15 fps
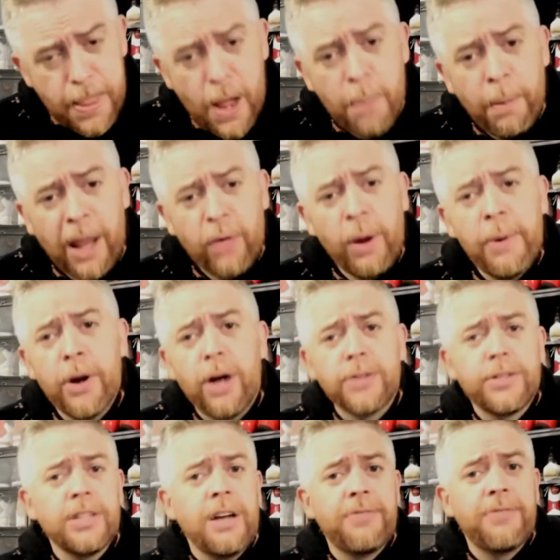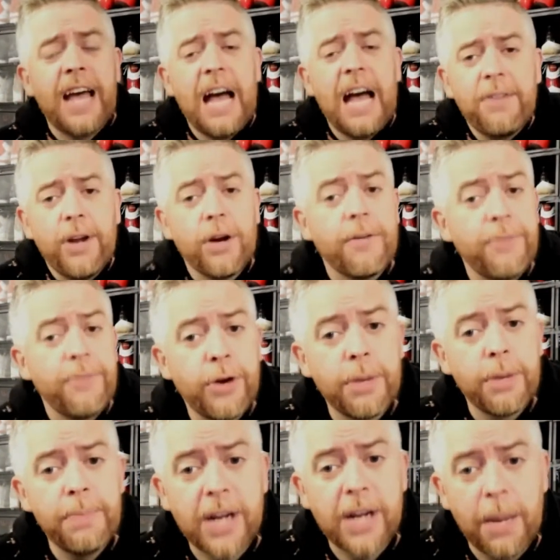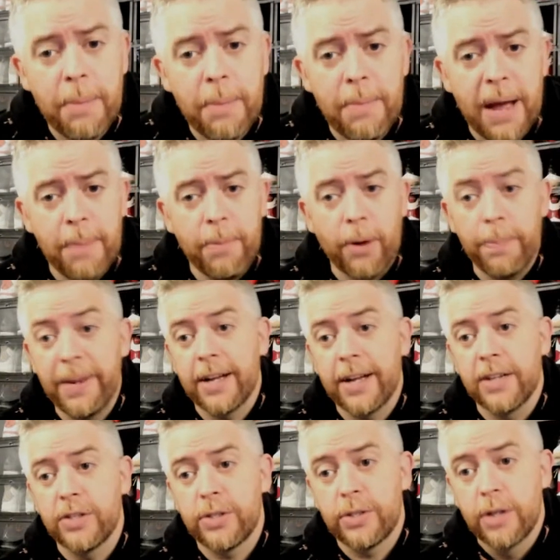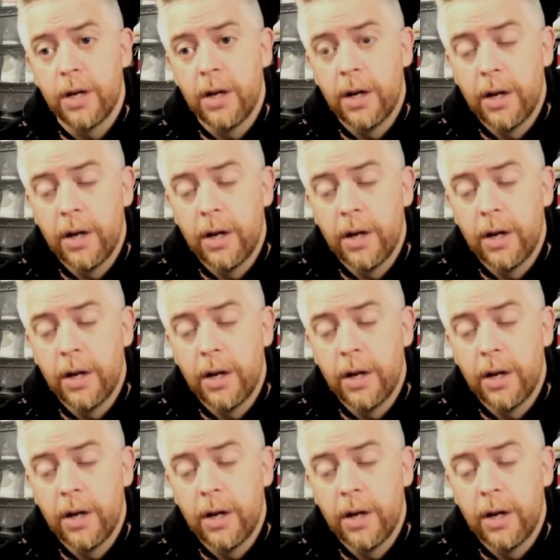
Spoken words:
By the way, we'd also love to have you here if you could become a member, because